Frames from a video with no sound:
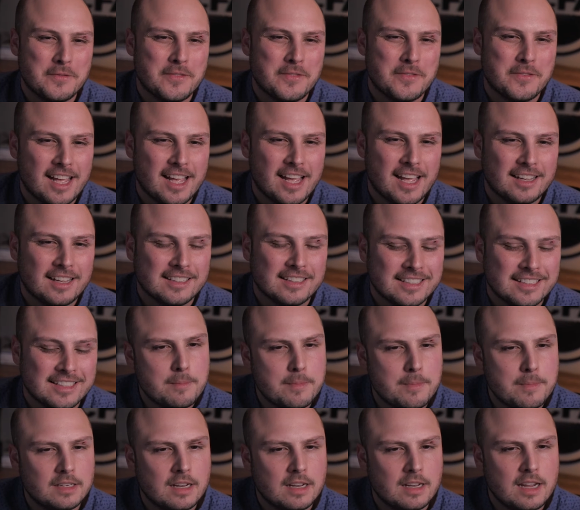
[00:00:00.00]
for that.
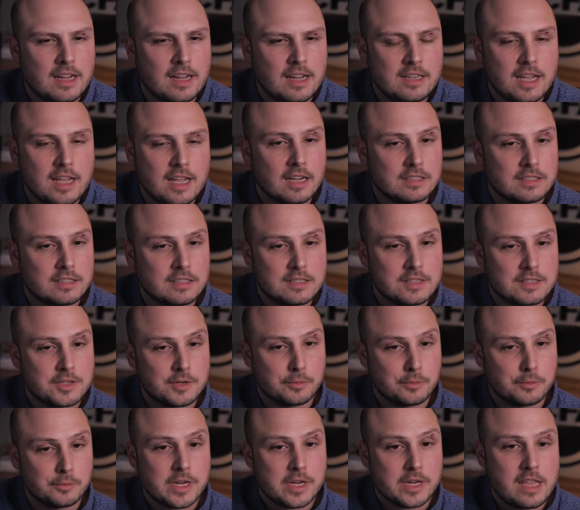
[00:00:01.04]
And yeah, just to
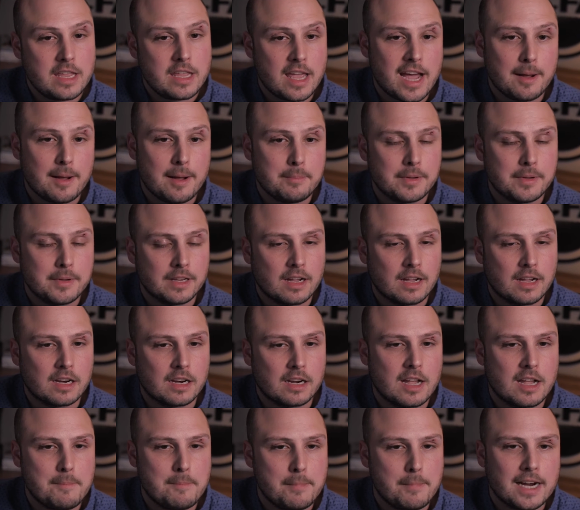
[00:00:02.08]
recap and kind of
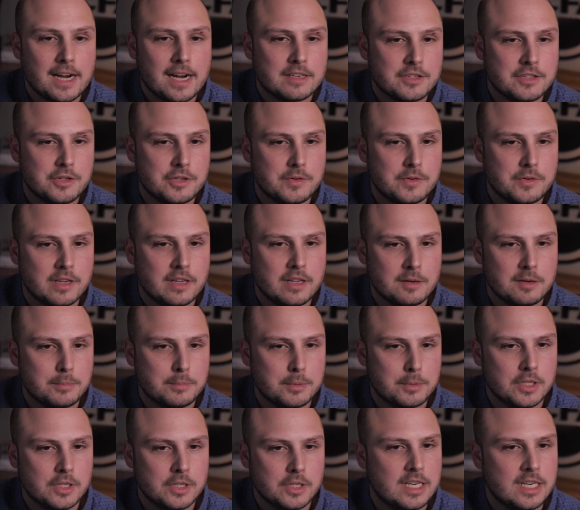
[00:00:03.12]
come back to again,
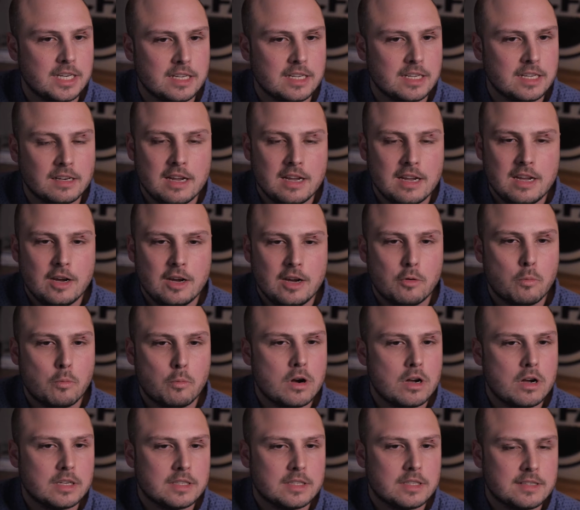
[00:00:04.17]
pulling in
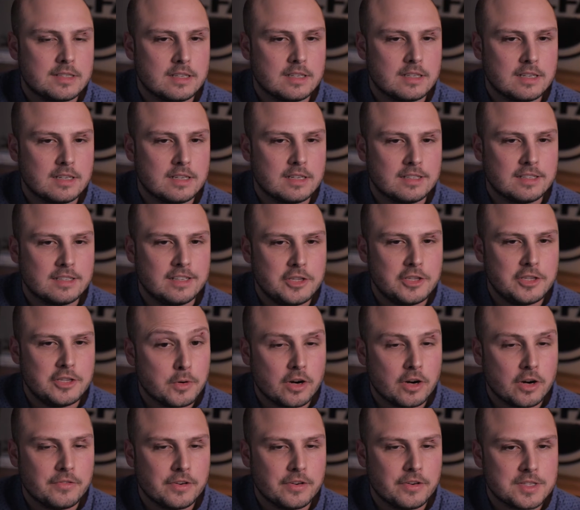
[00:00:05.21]
what you and
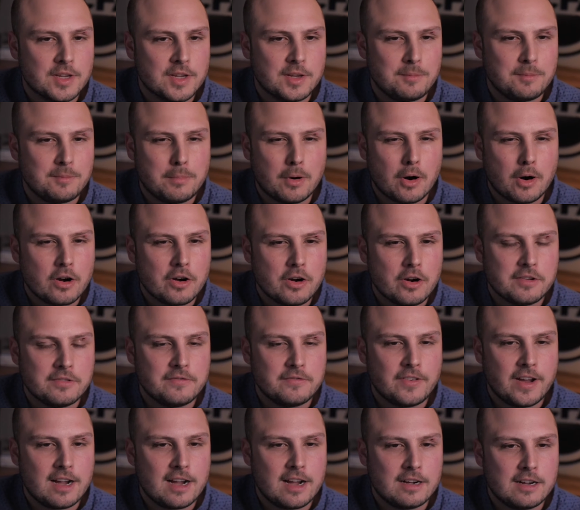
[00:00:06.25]
our friends at Barna
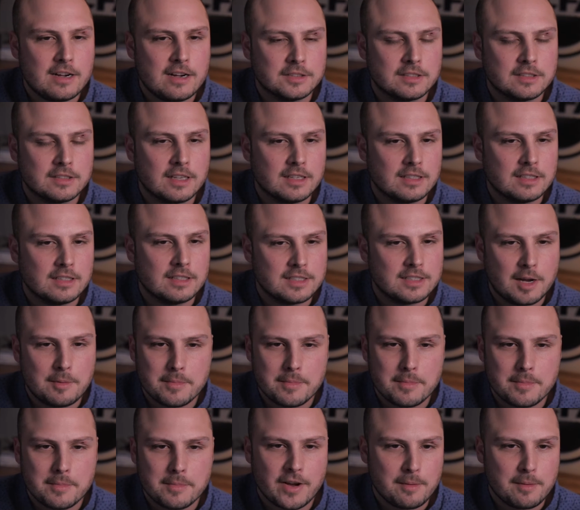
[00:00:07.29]
found. Tell
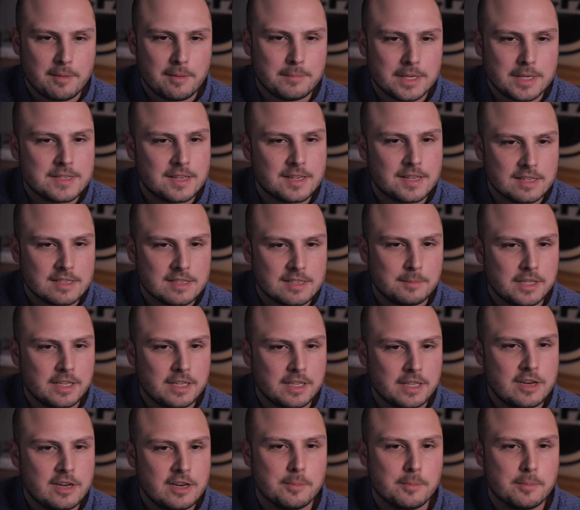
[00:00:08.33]
me if I'm missing
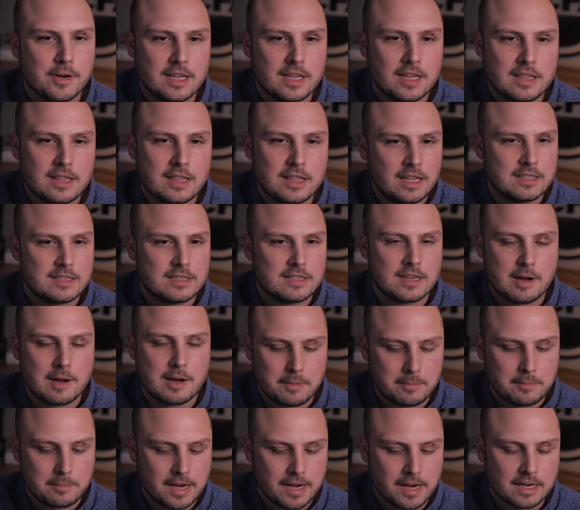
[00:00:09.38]
something here, but I think it's
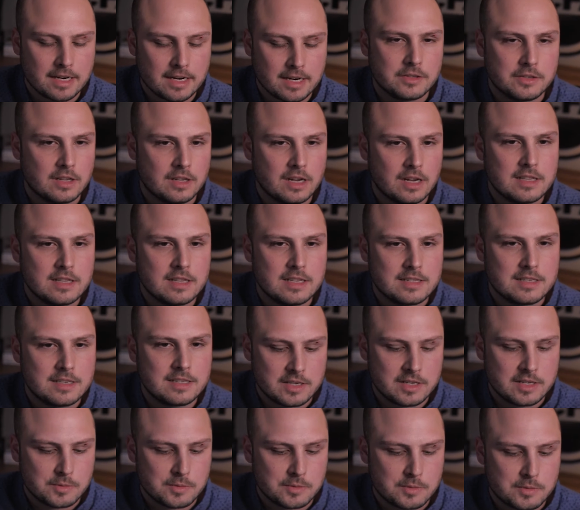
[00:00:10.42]
coming back to a lot of these
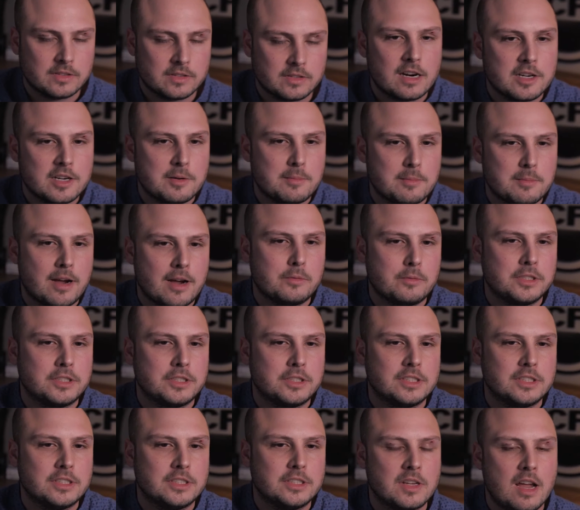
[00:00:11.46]
keys we've talked about, which
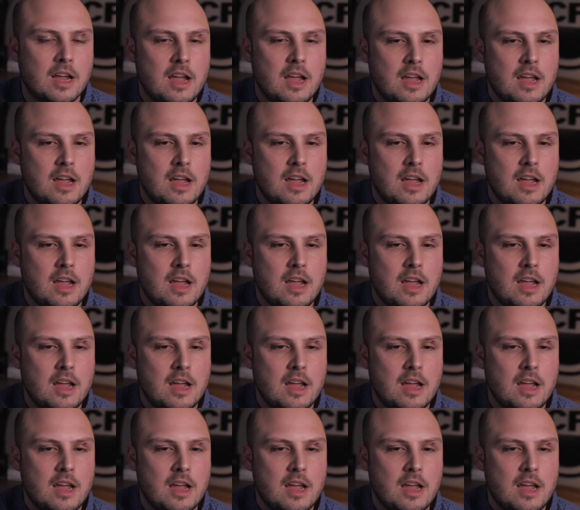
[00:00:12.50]
is